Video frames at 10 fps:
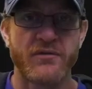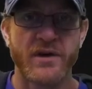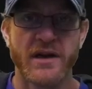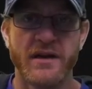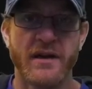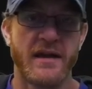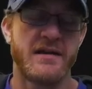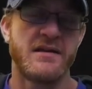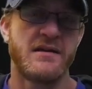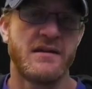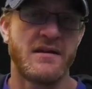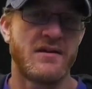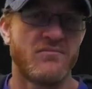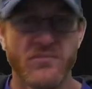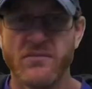read and a
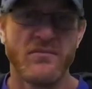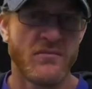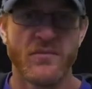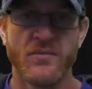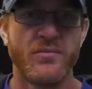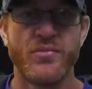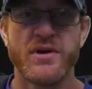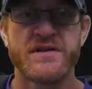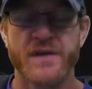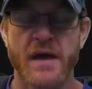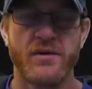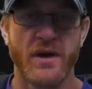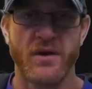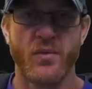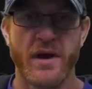pretty
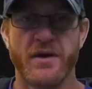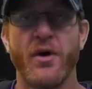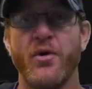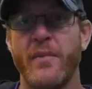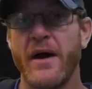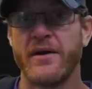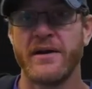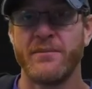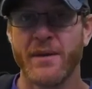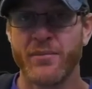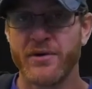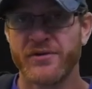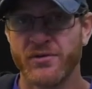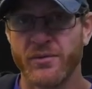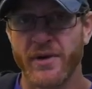solid way to go about it, in my
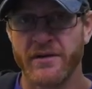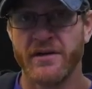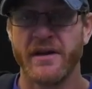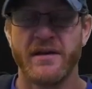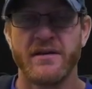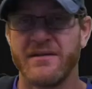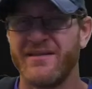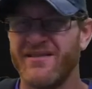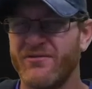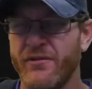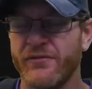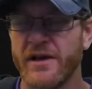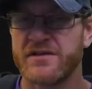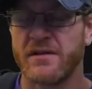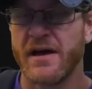personal opinion, and it
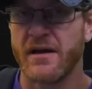reflects a lot of